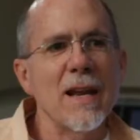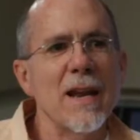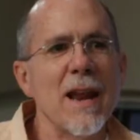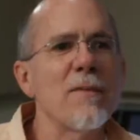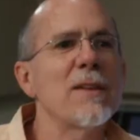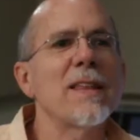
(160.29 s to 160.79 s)

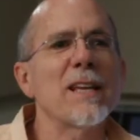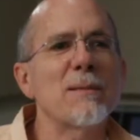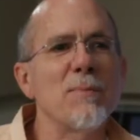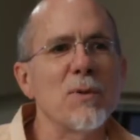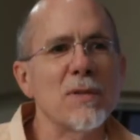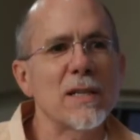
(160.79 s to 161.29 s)
everything is
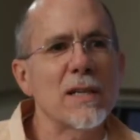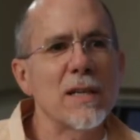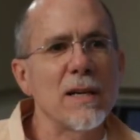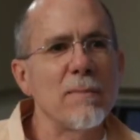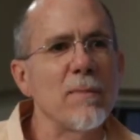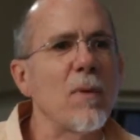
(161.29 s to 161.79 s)
music to
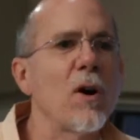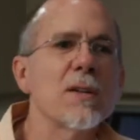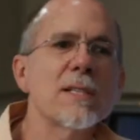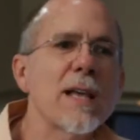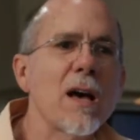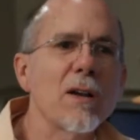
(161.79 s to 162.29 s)
him. All
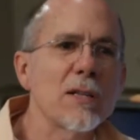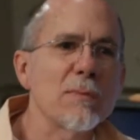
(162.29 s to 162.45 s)
sound is